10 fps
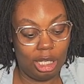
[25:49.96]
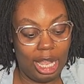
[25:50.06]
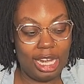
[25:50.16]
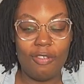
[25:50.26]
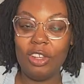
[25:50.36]

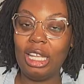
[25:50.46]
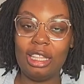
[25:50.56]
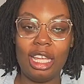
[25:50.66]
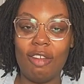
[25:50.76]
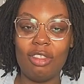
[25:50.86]
and I feel like
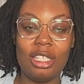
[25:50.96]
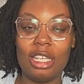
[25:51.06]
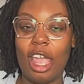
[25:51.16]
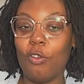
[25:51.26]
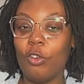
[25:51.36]
they have this
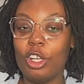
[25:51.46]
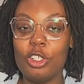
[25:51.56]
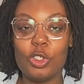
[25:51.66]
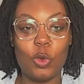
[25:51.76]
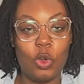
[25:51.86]
in every
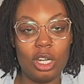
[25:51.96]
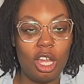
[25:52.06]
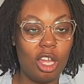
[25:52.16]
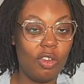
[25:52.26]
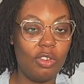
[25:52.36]
sort
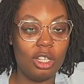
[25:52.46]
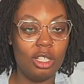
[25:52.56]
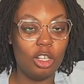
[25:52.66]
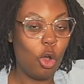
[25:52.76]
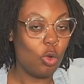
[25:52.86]
of
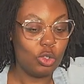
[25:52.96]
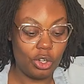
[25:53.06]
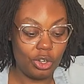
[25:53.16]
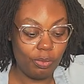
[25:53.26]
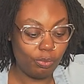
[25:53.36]

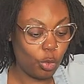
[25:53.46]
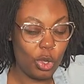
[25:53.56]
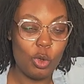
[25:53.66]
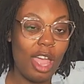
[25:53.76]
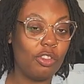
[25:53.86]
culture where
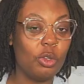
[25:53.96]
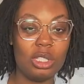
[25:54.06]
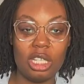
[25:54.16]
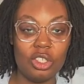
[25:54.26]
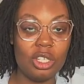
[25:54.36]
you have those
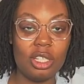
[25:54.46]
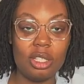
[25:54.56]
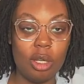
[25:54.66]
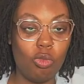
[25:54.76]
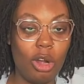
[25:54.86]
dishes,
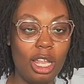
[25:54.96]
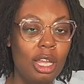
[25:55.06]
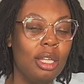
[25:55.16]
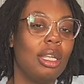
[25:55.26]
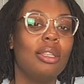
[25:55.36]
right?
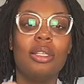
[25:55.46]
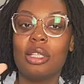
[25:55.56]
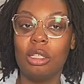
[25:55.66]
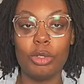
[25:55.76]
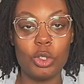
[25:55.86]
Not the
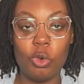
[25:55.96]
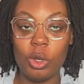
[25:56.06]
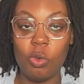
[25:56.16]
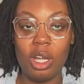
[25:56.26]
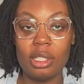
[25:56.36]
celebratory
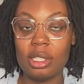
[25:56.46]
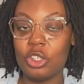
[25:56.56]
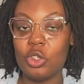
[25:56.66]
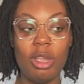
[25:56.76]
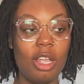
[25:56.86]
ones
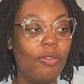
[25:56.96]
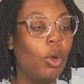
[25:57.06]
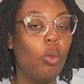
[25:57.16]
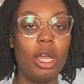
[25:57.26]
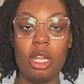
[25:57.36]
that you make for
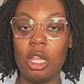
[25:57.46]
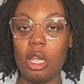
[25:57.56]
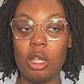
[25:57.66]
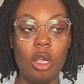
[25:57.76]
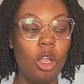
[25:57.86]
a
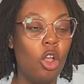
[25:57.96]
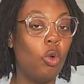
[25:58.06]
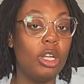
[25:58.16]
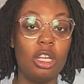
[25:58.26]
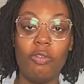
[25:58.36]
wedding
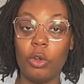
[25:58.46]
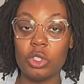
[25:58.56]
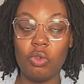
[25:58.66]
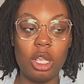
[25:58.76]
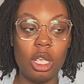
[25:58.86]
or an
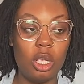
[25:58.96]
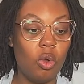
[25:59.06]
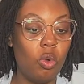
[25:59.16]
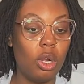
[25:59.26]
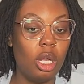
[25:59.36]
anniversary,
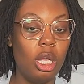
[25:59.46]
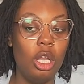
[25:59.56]
or